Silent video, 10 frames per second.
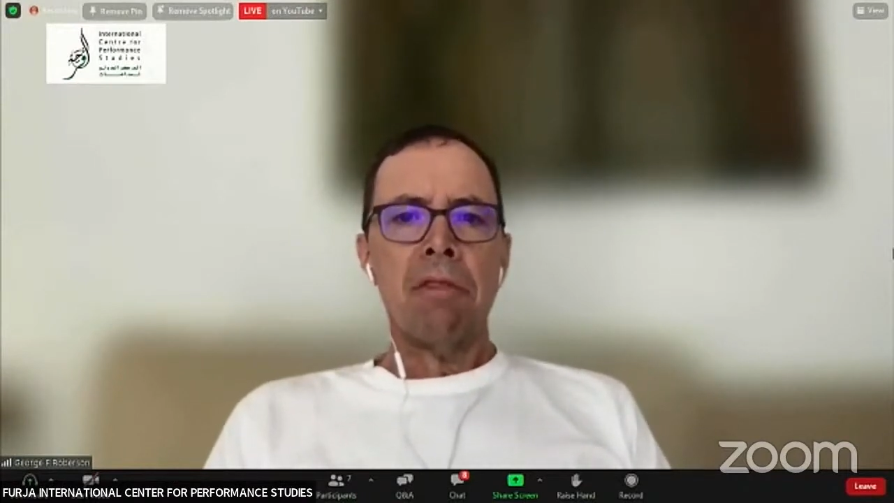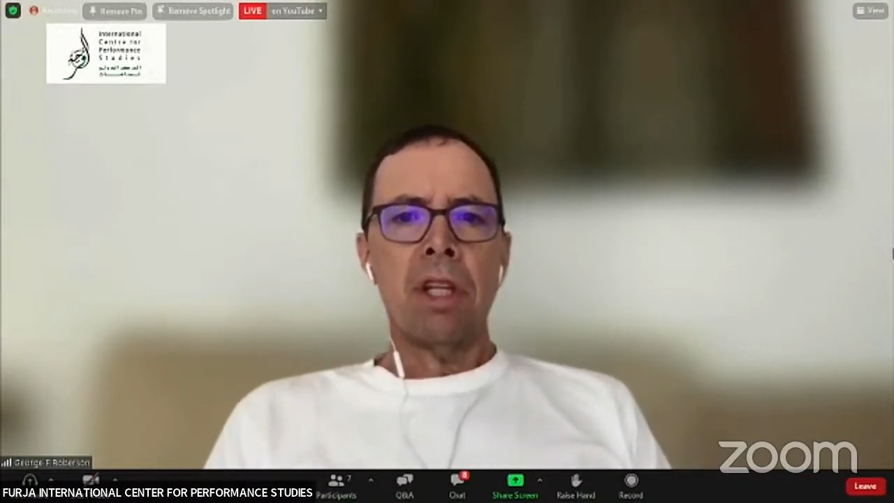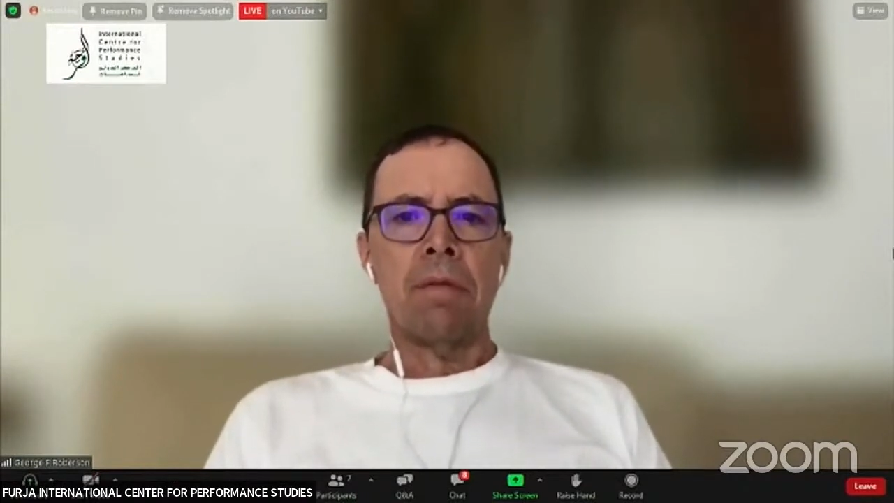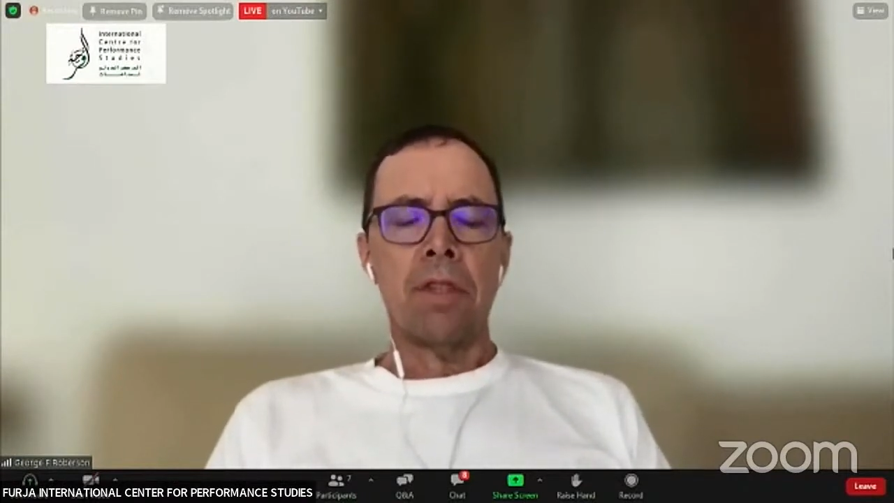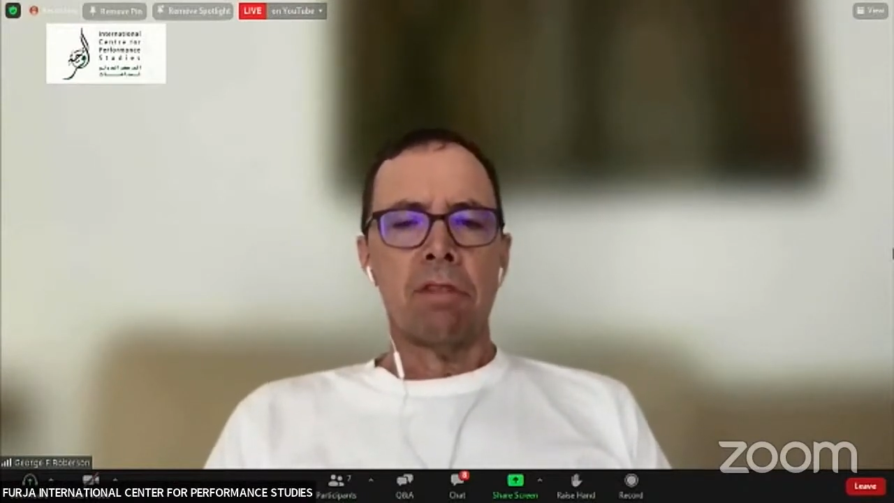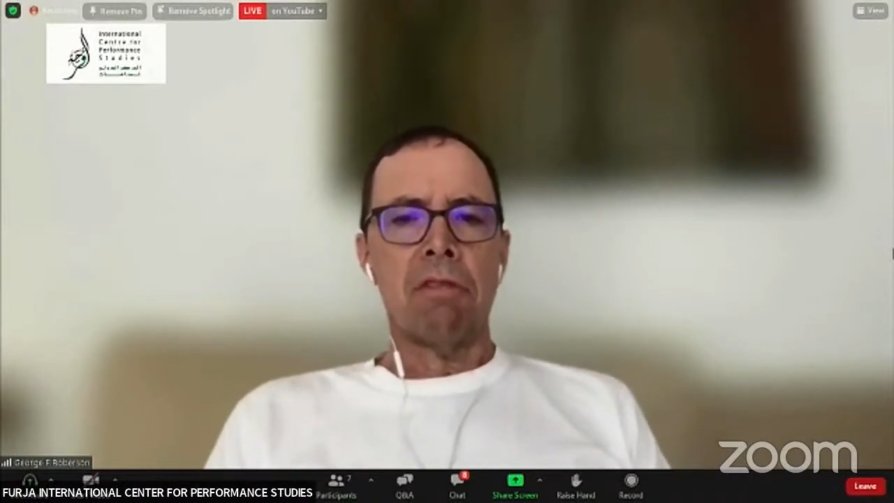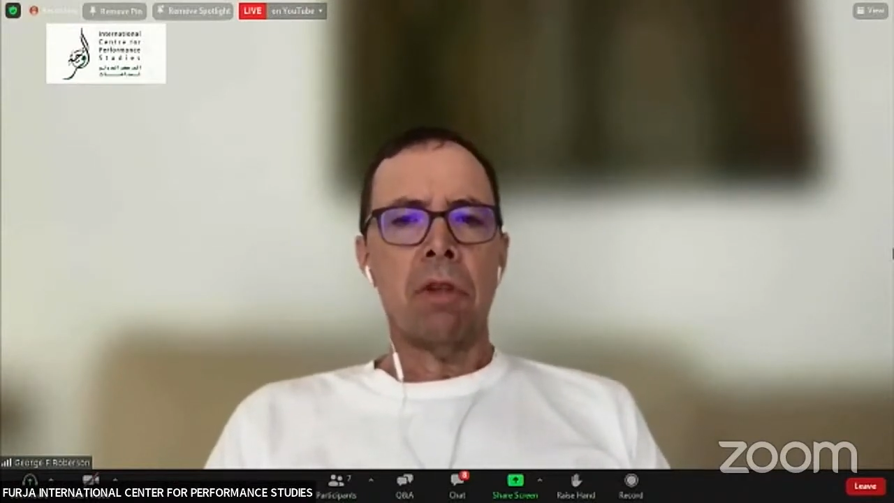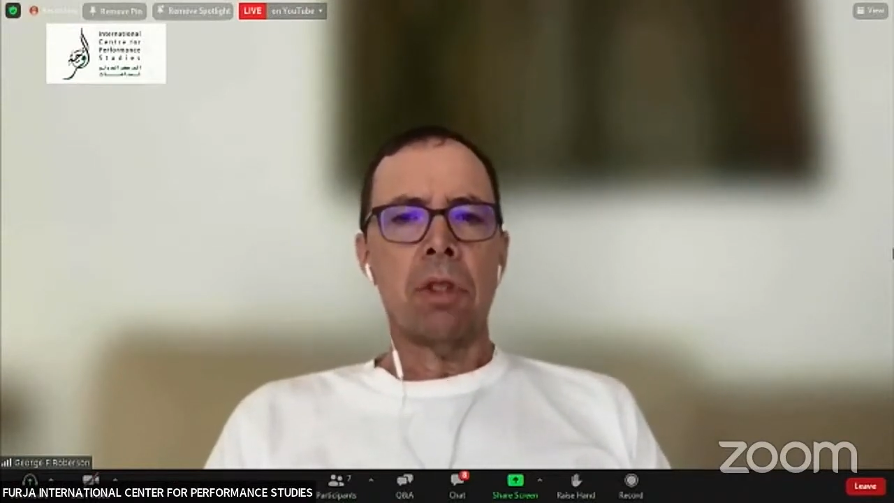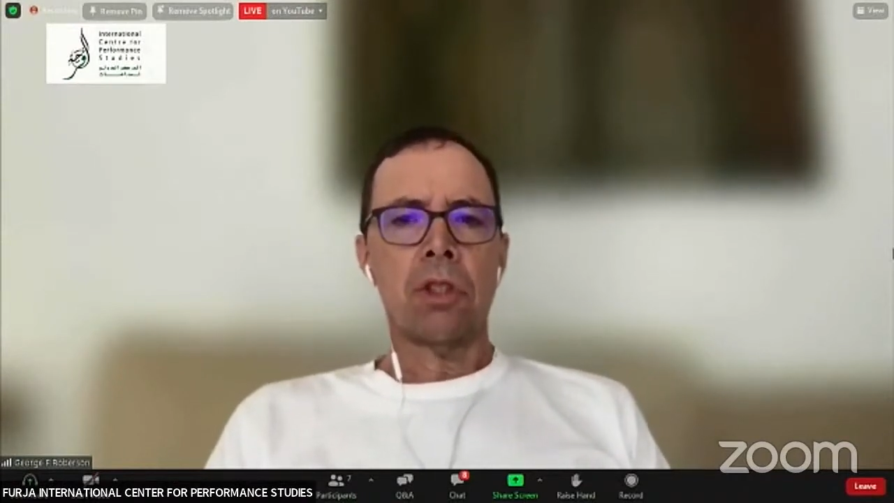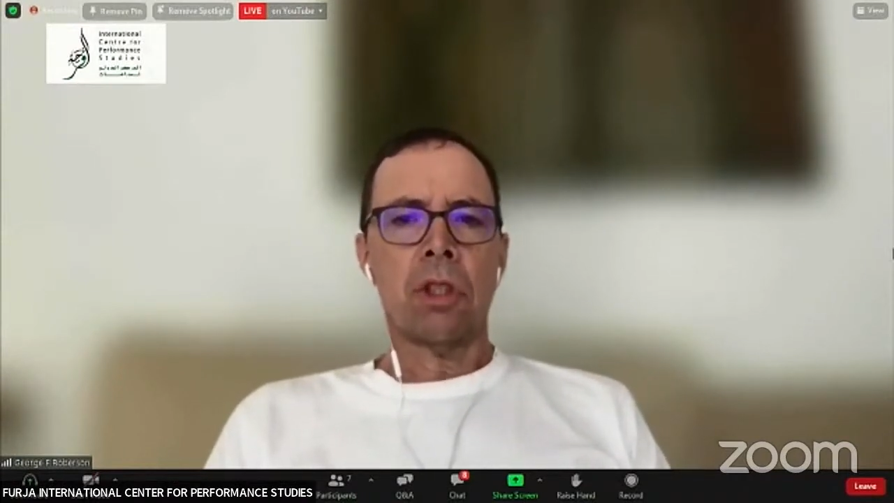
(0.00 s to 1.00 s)
is a full
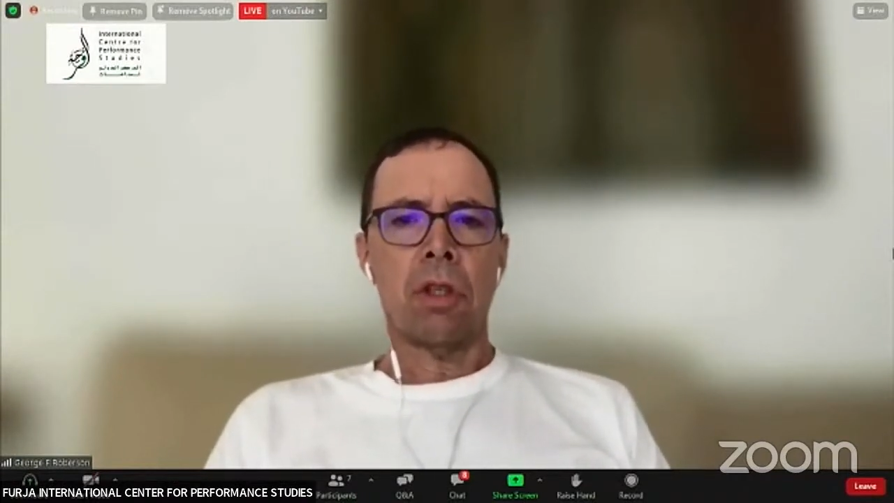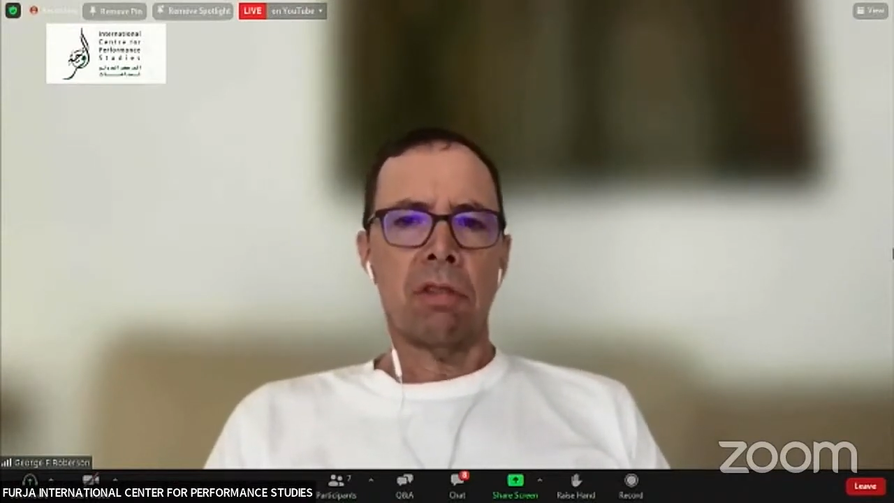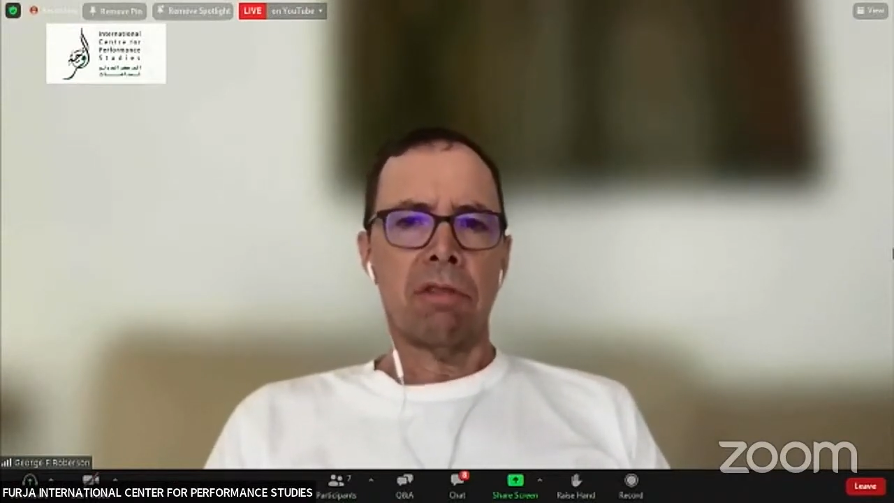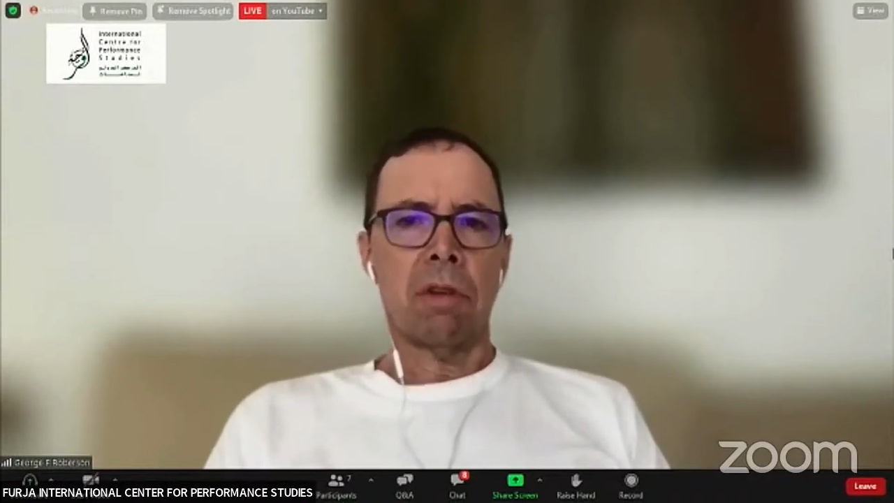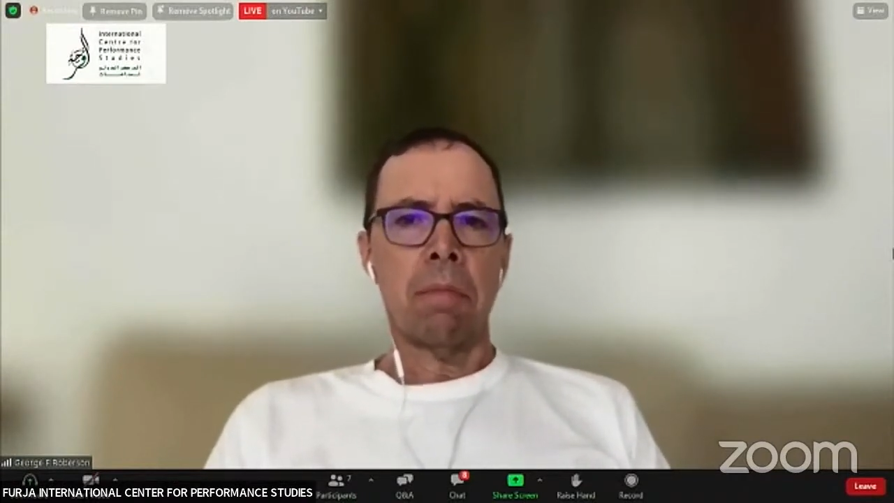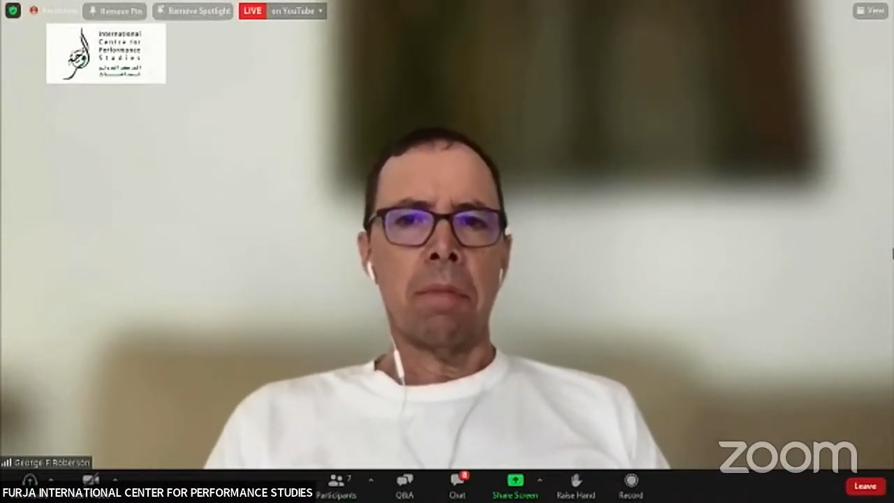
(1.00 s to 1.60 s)
circle for me.